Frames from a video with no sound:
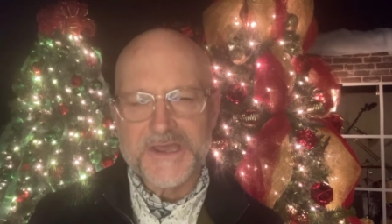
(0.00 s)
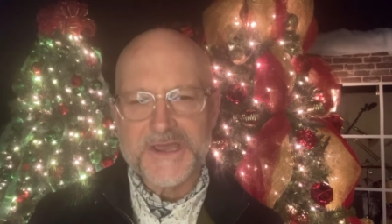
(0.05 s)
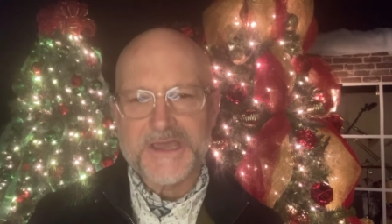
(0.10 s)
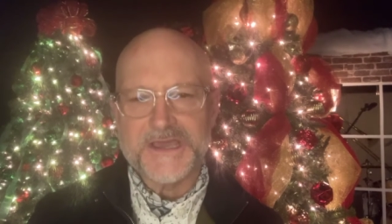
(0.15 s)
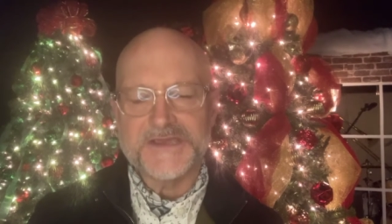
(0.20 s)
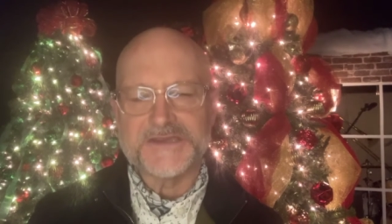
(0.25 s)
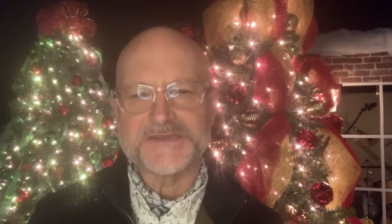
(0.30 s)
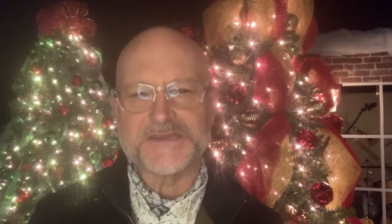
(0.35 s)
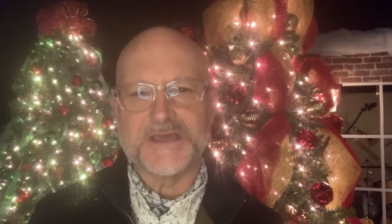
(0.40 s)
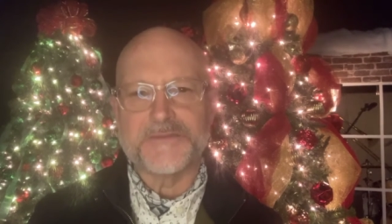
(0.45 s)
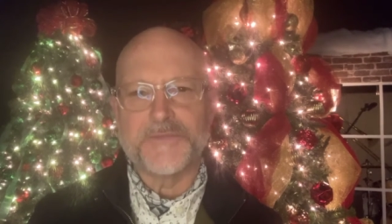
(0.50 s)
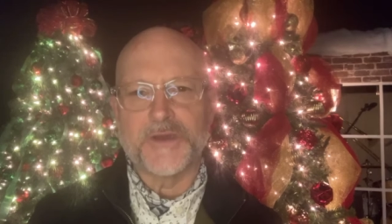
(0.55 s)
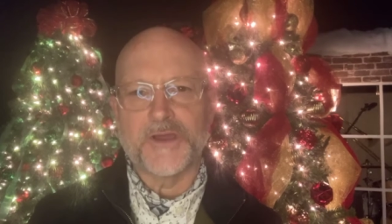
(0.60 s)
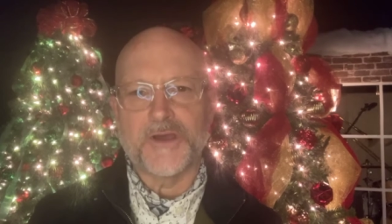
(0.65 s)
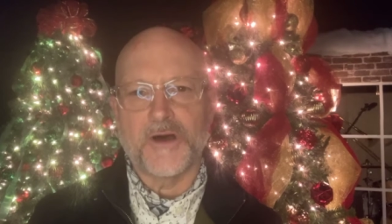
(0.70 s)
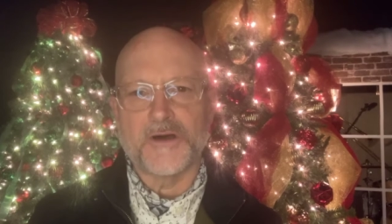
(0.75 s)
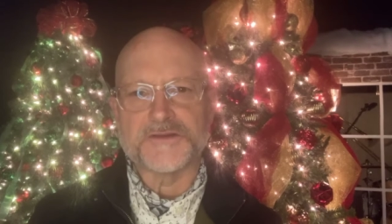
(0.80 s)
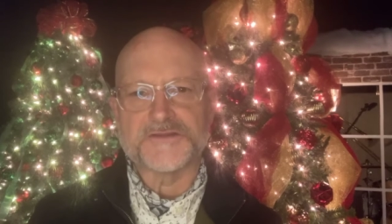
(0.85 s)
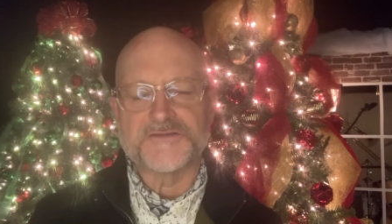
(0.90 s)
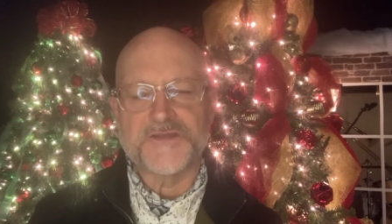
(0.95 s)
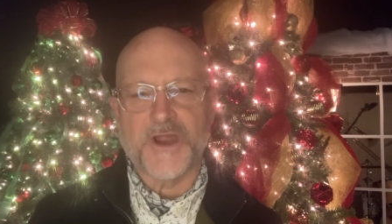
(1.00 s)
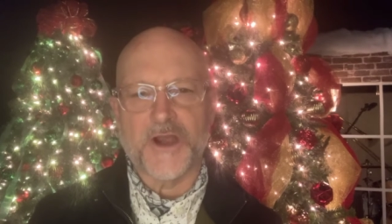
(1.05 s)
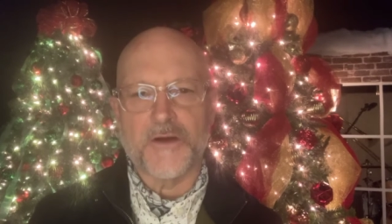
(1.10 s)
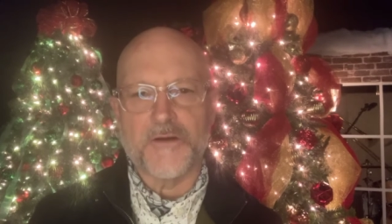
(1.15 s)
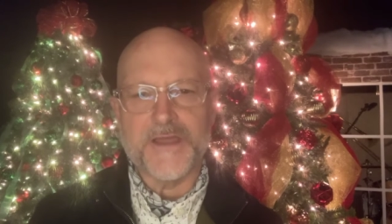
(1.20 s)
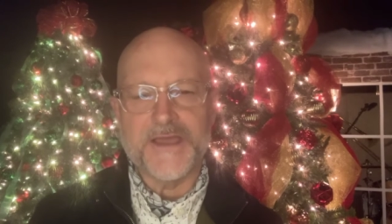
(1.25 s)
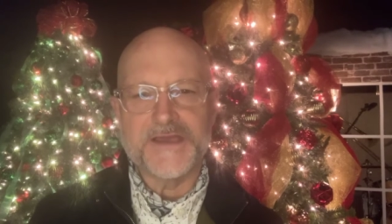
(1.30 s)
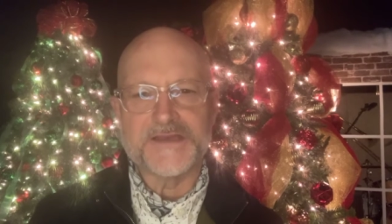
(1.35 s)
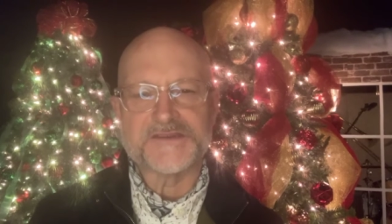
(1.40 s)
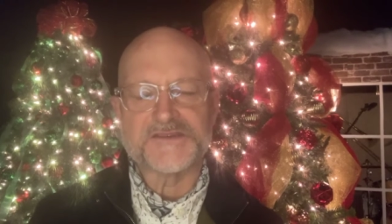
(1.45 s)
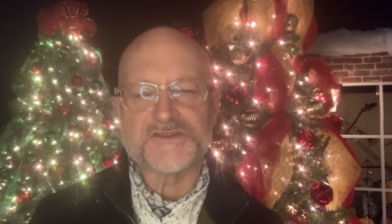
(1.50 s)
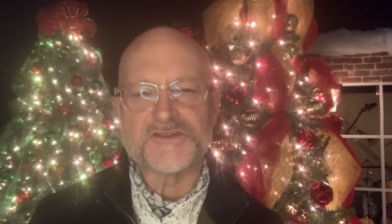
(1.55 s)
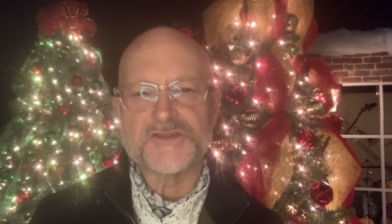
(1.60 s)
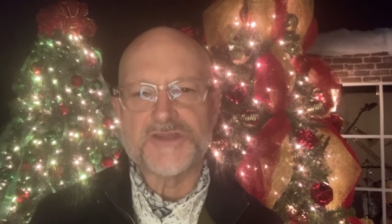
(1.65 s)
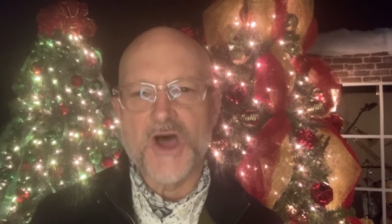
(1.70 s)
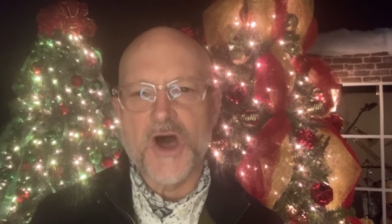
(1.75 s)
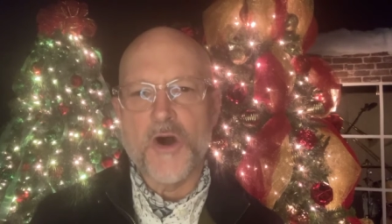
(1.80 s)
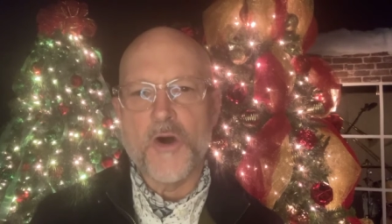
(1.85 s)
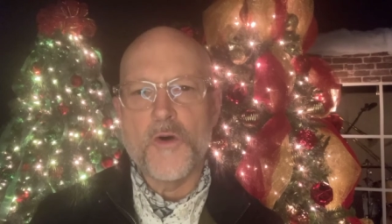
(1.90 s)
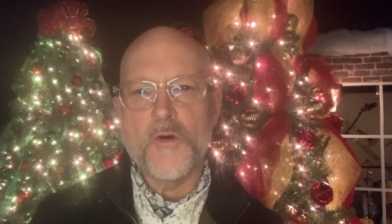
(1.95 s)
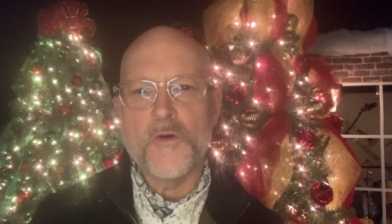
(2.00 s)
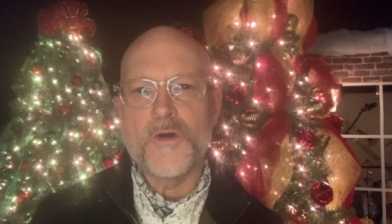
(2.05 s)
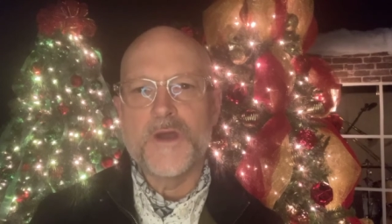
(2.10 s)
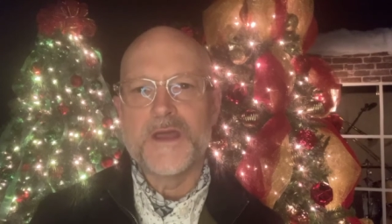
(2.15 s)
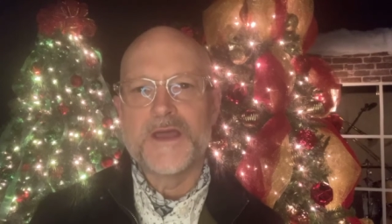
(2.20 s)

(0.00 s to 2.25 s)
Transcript: He said, because there is no